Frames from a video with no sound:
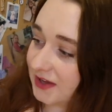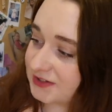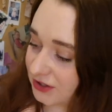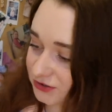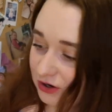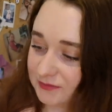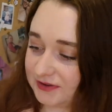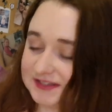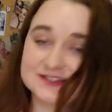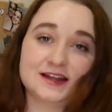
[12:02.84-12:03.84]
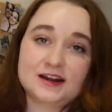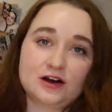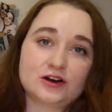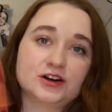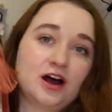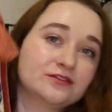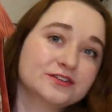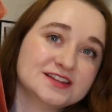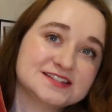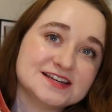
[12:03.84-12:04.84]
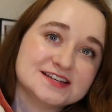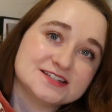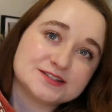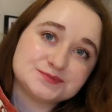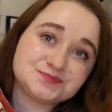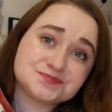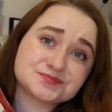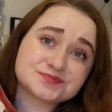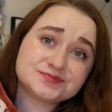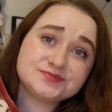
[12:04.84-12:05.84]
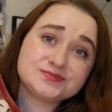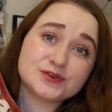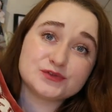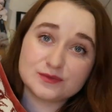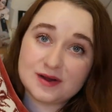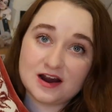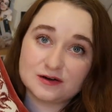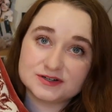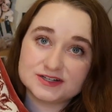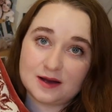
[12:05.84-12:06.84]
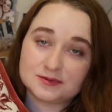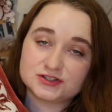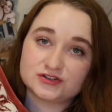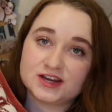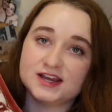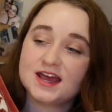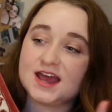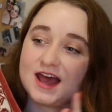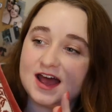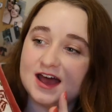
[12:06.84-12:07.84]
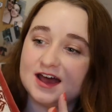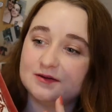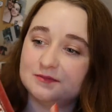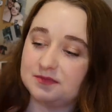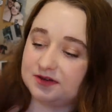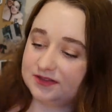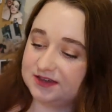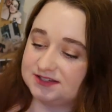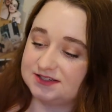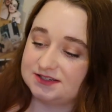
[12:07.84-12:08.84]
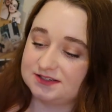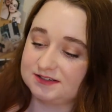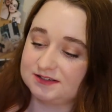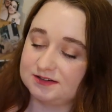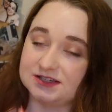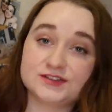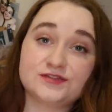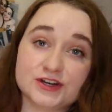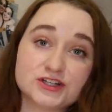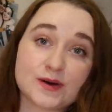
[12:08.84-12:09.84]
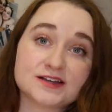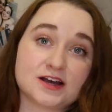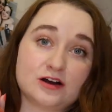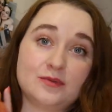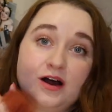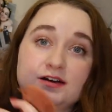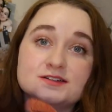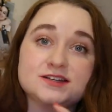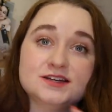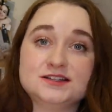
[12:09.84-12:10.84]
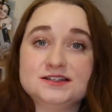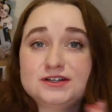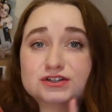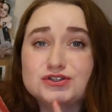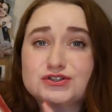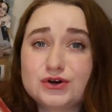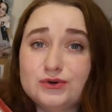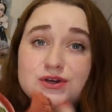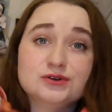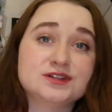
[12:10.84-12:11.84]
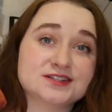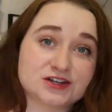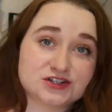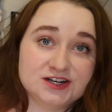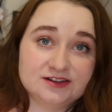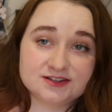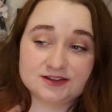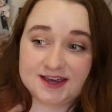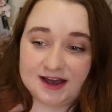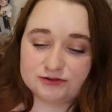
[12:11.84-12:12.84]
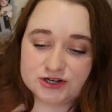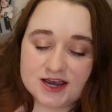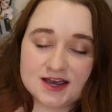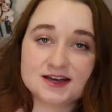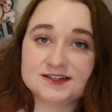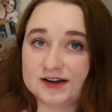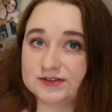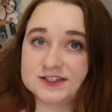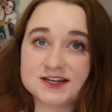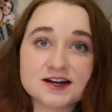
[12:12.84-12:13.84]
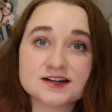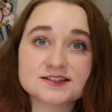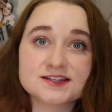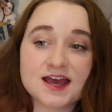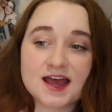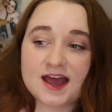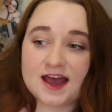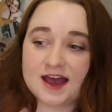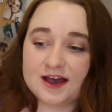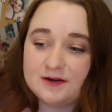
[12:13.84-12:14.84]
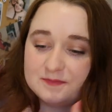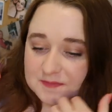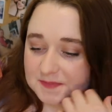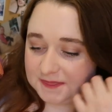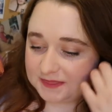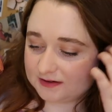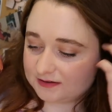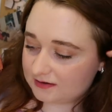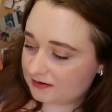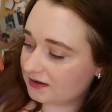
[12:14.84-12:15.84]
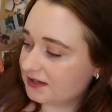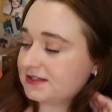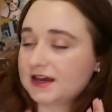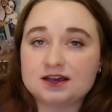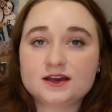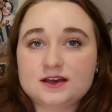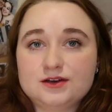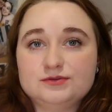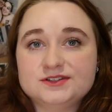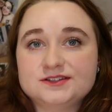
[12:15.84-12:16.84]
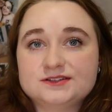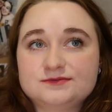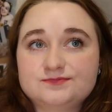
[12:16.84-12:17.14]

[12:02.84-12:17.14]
I started talking about this and then I got cut off. This is from Ermine Tapestry. This is finished by Sarah Barnes. It's so cute. This actually lives on the couch downstairs. It's like, it was